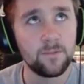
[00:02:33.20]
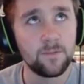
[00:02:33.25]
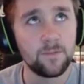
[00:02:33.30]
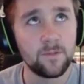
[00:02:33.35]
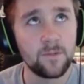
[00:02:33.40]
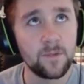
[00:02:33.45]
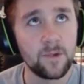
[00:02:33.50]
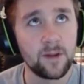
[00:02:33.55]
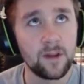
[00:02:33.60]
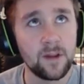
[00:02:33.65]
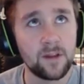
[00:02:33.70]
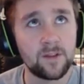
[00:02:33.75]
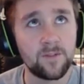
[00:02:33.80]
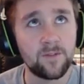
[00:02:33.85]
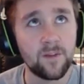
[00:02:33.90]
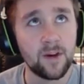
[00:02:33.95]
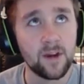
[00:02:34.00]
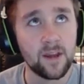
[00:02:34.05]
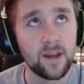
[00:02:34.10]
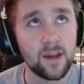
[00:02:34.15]
it's
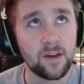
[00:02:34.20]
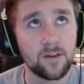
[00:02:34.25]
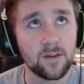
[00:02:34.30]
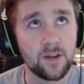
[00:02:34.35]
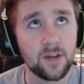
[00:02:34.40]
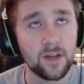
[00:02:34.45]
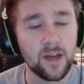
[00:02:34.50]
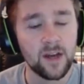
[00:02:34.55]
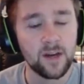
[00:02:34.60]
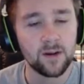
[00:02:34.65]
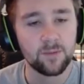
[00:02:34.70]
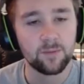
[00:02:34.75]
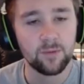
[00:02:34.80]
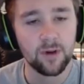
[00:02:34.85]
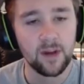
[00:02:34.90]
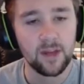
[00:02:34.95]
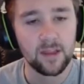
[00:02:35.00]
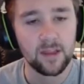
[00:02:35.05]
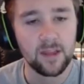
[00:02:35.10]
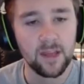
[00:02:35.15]
funny how you can kind of
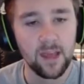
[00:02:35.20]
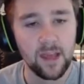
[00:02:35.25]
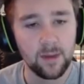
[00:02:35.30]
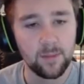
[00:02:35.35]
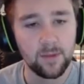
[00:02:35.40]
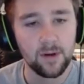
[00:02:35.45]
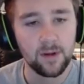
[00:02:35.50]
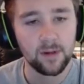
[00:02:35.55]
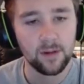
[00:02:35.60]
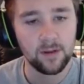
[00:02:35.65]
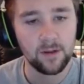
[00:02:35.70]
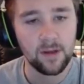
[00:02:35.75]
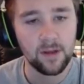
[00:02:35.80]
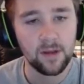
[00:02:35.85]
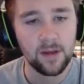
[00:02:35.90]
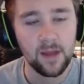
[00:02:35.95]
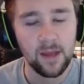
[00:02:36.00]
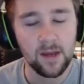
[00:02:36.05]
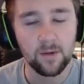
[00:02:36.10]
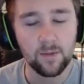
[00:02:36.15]
break the game
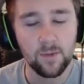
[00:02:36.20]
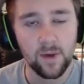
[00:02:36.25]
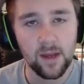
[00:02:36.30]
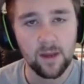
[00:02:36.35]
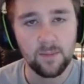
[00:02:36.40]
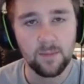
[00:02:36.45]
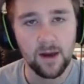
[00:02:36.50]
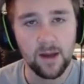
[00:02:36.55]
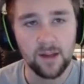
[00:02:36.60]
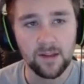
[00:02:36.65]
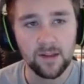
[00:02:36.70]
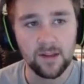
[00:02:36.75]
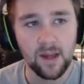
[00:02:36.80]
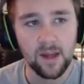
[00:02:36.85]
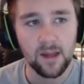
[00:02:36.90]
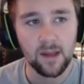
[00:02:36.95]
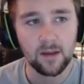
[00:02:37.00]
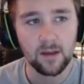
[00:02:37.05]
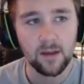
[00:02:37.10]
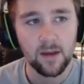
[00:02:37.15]
in a way by
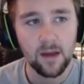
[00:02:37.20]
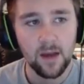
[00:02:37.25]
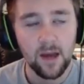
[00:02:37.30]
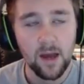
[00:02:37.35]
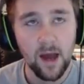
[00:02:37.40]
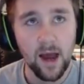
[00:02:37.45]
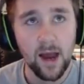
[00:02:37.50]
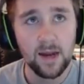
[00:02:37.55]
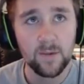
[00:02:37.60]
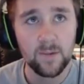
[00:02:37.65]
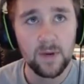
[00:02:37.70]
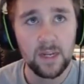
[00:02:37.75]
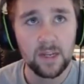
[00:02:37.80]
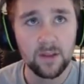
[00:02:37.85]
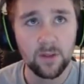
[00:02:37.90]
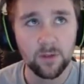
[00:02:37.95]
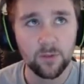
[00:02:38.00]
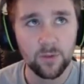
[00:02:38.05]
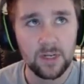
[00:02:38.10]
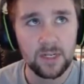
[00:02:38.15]
saying we
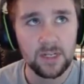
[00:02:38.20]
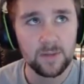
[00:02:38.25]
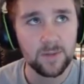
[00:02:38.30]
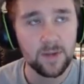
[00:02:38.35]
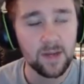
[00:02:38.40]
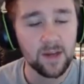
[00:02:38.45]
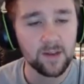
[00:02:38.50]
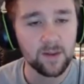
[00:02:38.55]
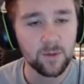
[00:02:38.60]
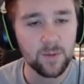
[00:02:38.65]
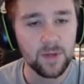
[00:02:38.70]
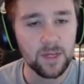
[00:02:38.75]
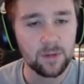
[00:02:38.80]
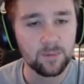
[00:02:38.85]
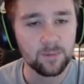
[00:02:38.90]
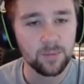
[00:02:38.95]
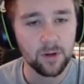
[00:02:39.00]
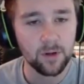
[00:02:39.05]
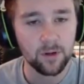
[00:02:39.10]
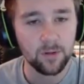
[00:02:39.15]
need 3 DPS so we
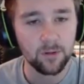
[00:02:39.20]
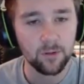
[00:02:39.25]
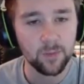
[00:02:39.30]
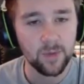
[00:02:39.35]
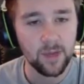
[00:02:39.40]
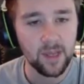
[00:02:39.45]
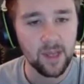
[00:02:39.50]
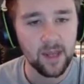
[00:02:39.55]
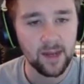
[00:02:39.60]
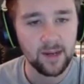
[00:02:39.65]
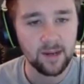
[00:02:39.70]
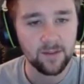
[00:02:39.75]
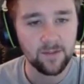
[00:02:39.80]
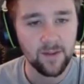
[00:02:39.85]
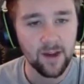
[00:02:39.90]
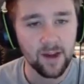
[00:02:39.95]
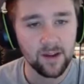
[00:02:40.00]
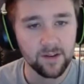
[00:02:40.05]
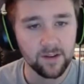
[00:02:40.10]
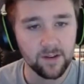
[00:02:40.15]
can burn through mechanics
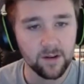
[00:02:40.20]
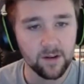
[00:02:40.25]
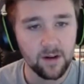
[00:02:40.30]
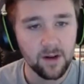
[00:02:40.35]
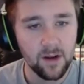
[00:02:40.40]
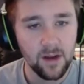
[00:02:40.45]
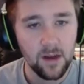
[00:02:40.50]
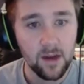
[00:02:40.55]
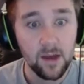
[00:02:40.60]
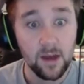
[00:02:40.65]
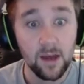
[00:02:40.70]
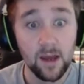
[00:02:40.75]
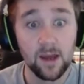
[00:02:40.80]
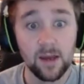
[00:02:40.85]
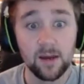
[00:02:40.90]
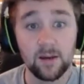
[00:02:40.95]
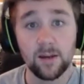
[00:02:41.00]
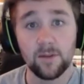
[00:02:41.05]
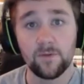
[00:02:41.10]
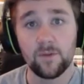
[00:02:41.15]
faster.
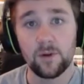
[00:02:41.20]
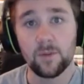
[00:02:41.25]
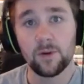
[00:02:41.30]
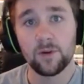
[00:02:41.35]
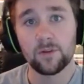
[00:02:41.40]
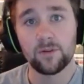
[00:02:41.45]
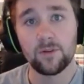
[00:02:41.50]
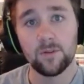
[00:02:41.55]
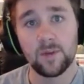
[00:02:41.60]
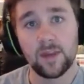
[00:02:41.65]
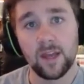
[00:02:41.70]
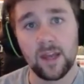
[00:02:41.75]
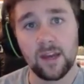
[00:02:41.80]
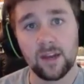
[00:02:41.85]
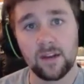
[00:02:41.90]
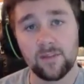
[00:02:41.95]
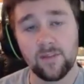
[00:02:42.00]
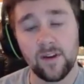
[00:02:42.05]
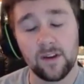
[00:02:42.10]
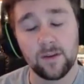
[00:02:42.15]
And if we burn through the
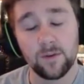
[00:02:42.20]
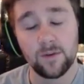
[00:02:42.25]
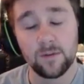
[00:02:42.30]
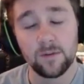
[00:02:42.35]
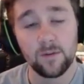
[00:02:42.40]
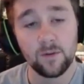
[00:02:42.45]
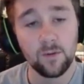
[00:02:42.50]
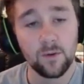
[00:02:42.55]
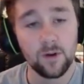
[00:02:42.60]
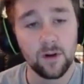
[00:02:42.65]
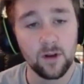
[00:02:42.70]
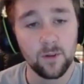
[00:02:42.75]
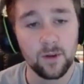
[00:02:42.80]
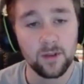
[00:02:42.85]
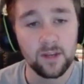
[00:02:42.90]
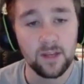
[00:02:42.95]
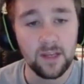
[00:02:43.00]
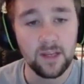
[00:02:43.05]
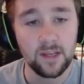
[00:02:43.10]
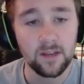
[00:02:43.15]
mechanics faster, we don't have to worry
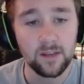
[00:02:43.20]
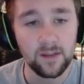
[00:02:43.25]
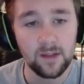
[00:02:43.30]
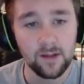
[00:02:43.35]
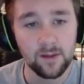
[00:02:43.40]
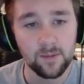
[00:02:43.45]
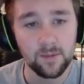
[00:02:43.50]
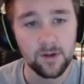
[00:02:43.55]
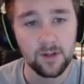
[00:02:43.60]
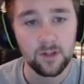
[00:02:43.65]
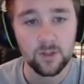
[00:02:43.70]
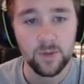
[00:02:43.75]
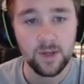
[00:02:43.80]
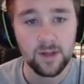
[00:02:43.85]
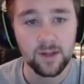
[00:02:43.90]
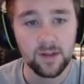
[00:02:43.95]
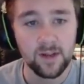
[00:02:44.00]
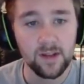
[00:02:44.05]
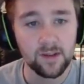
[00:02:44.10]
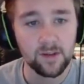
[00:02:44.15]
about the healing as much,
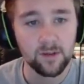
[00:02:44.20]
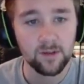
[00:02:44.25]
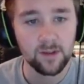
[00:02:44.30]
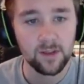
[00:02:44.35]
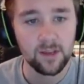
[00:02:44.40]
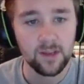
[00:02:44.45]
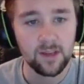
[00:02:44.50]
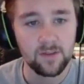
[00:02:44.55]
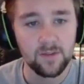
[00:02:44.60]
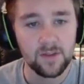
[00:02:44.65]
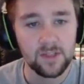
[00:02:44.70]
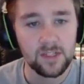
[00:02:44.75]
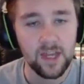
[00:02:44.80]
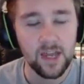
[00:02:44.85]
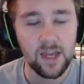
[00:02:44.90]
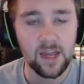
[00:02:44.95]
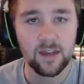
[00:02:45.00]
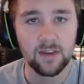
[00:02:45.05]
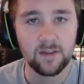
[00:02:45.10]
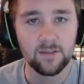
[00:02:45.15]
because that's sort of the give and
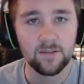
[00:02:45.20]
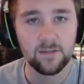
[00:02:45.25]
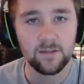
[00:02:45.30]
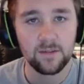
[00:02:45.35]
take of